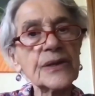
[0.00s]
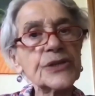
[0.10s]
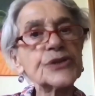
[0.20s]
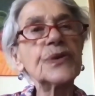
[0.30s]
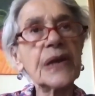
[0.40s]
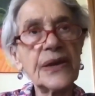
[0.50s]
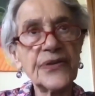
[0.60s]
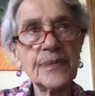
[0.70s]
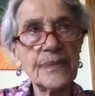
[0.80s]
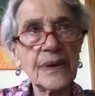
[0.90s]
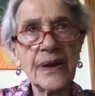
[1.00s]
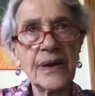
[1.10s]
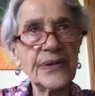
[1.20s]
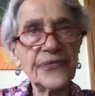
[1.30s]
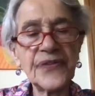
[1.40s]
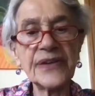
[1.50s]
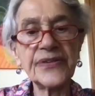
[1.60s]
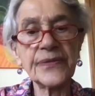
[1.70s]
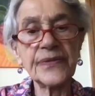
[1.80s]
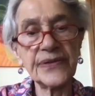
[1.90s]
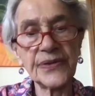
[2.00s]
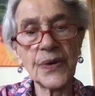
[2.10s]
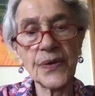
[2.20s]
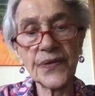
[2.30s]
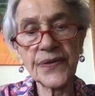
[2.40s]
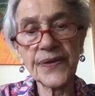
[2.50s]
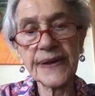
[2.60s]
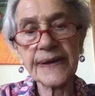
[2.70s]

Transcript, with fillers: Judaism on the face of this earth,